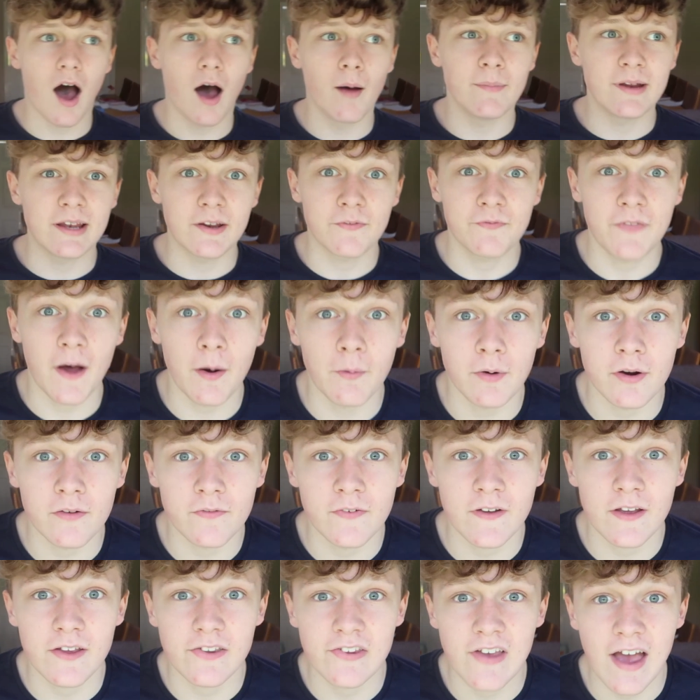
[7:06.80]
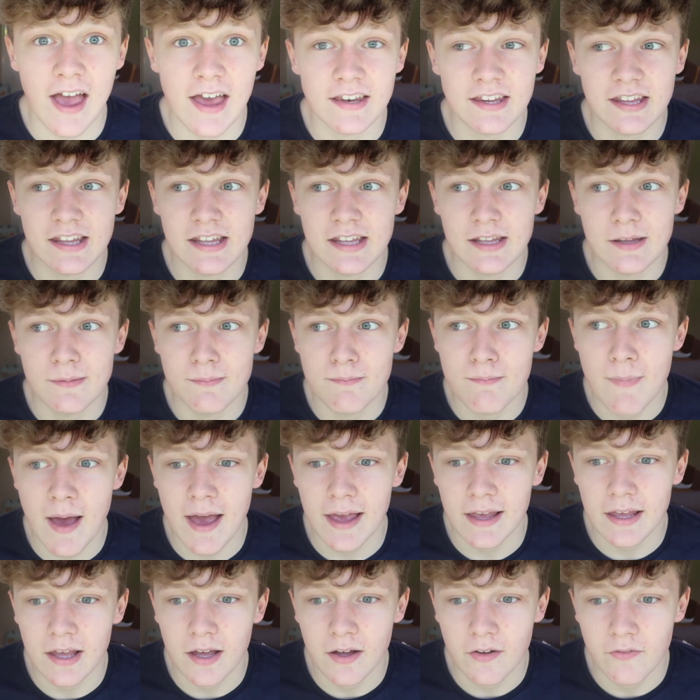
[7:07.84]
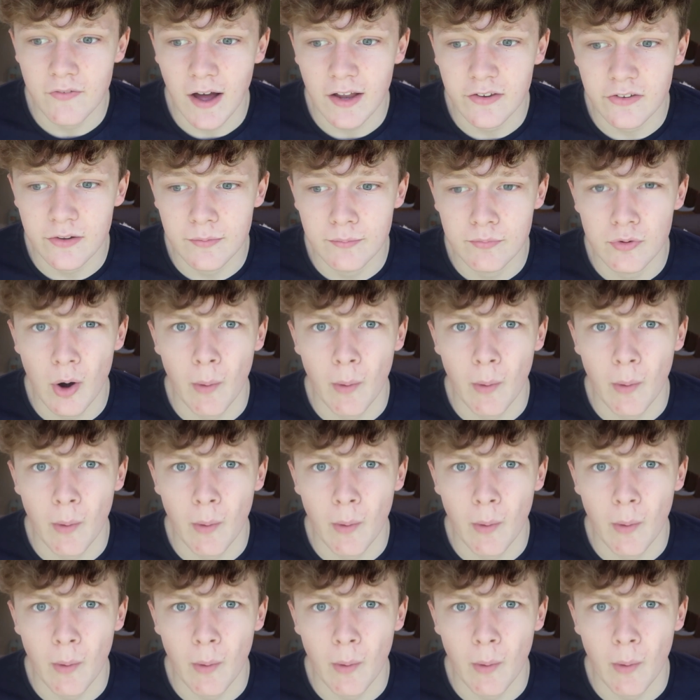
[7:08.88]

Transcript: I mean, if that would have hit his head, he may have had some